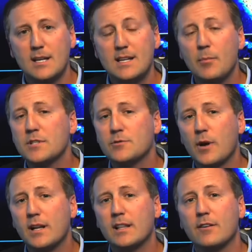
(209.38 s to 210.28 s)

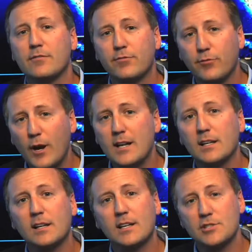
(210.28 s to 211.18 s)
demonstrating that freight
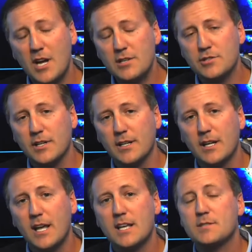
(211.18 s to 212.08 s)
congestion
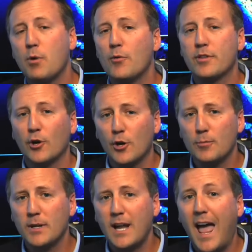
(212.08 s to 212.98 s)
is both an
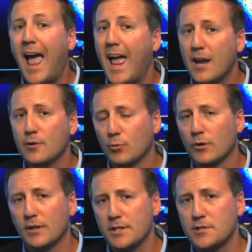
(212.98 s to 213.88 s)
urban and a
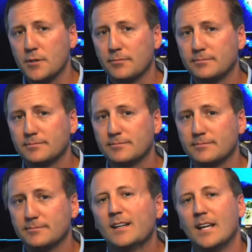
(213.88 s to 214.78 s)
rural issue.
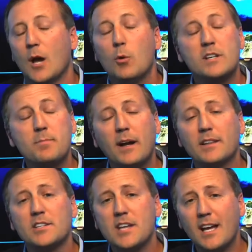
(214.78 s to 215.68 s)
We expect in
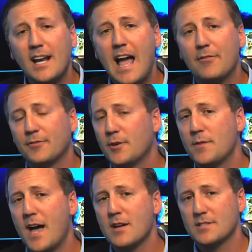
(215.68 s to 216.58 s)
the second half of
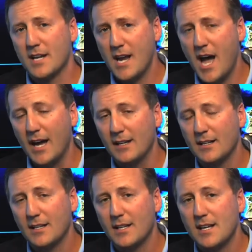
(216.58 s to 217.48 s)
2009
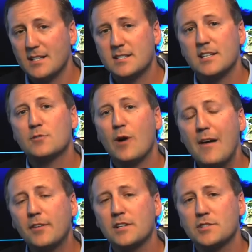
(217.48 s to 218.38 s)
to see
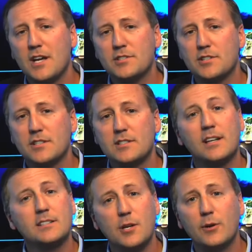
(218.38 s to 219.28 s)
traffic congestion to
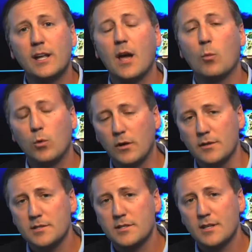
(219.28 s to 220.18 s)
continue to get
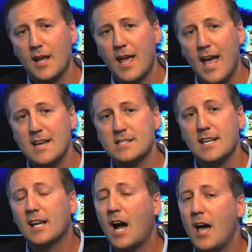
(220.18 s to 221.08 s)
worse as
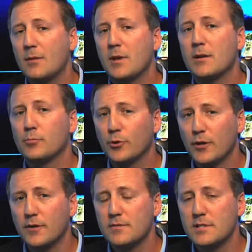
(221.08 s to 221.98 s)
the economy
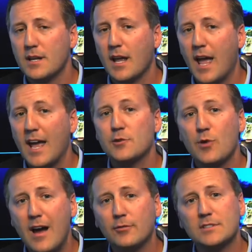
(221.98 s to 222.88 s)
improves and
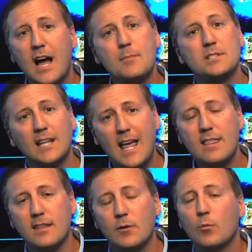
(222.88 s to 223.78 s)
travel times
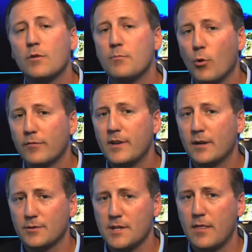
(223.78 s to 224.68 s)
lengthen with more
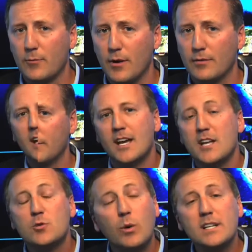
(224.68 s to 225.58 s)
vehicles on the road.
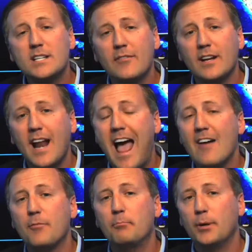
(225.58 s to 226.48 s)

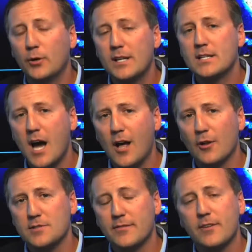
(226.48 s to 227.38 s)
$27.5 billion
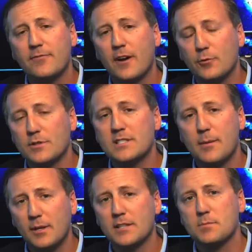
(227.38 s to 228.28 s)
of the federal
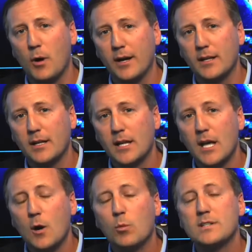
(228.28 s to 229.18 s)
stimulus money
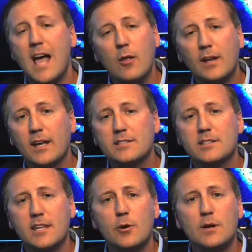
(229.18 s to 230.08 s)
was allocated to
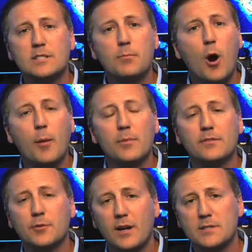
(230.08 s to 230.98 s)
the U.S. Department of
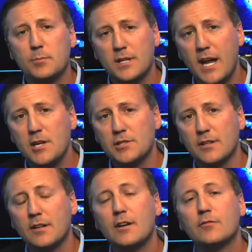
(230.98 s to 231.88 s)

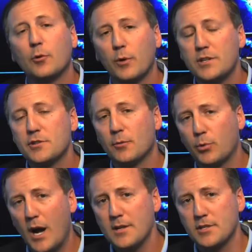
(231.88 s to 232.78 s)
Transportation for regional
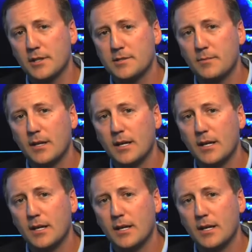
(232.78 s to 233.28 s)
projects.